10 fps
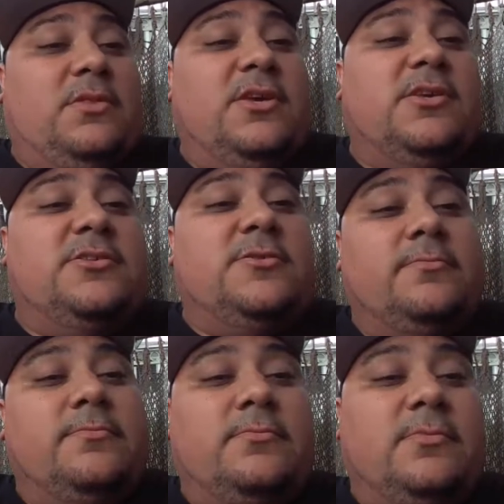things,
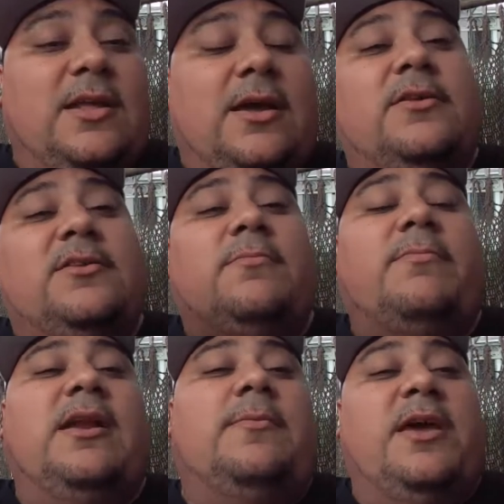
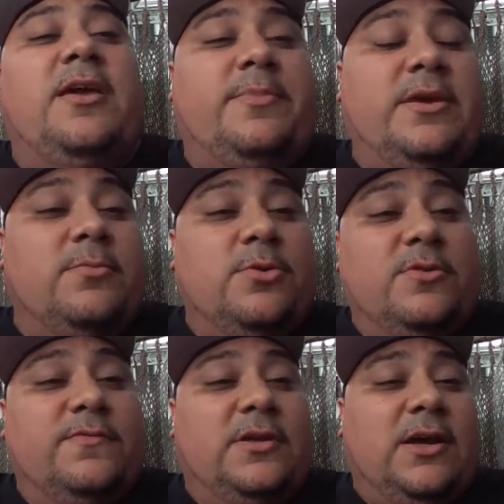somebody may be
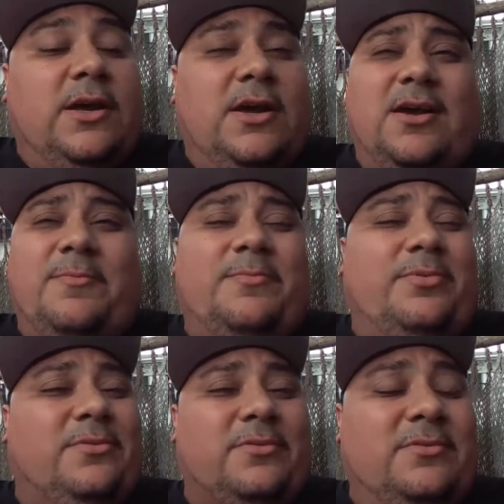moved,
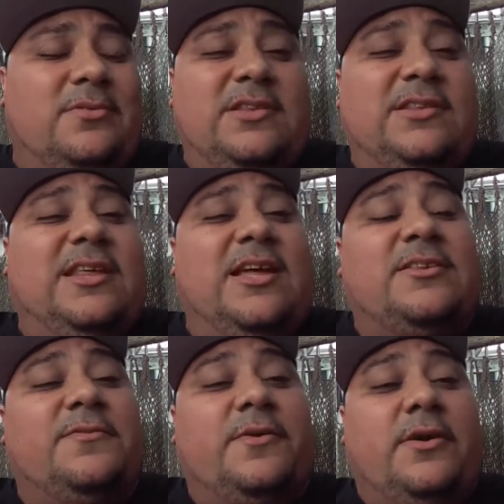but
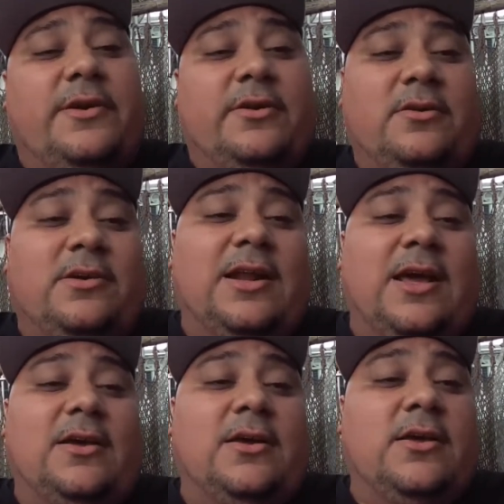that's very
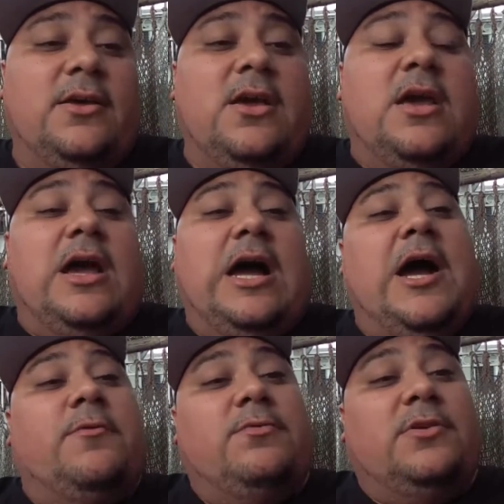unlikely.
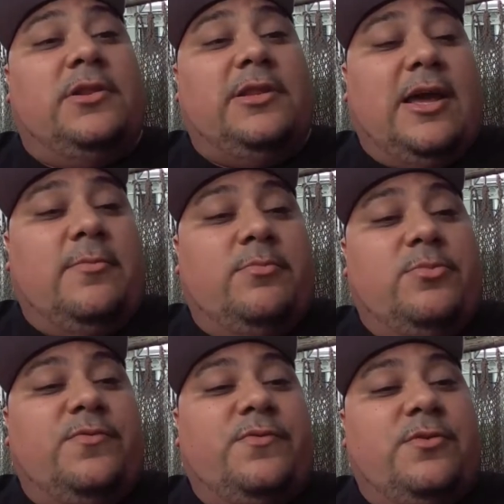I will not
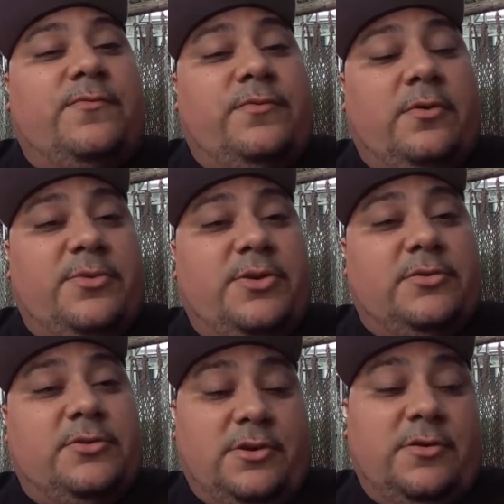move you from
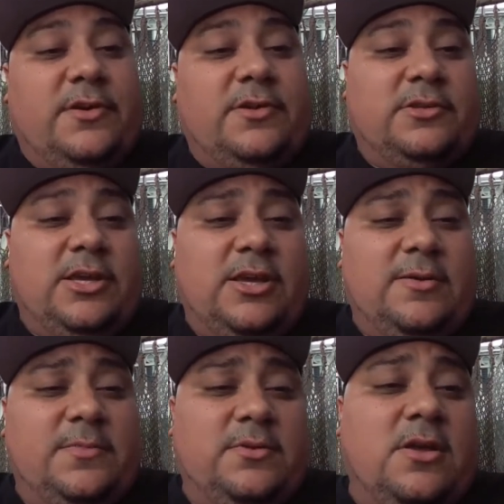your current
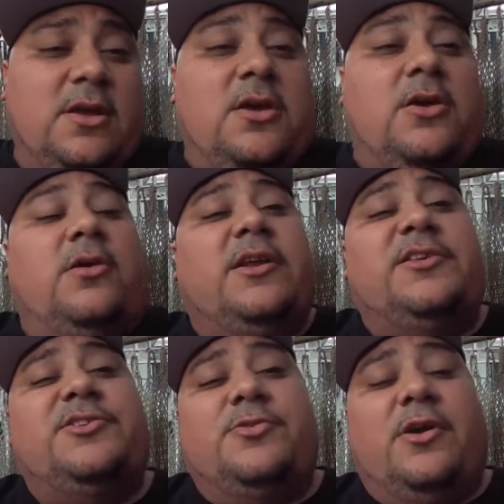team
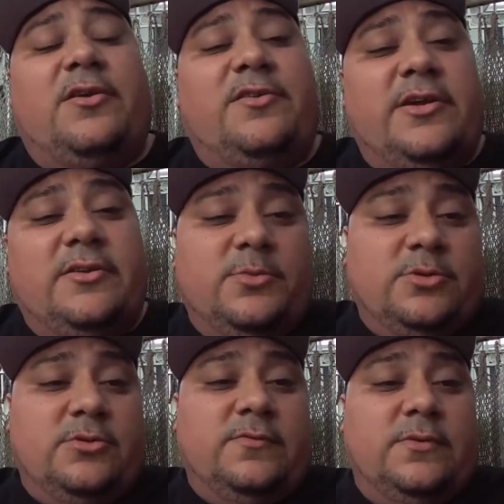unless you agree to
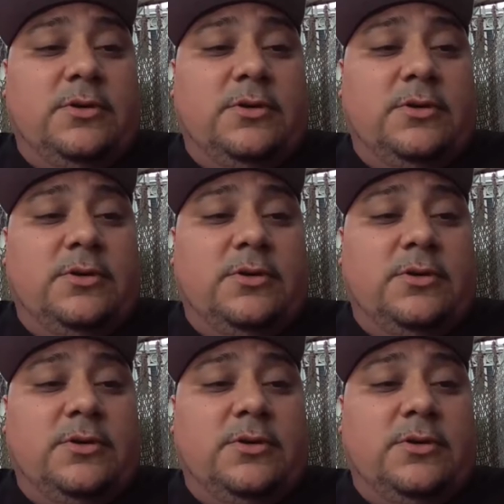move.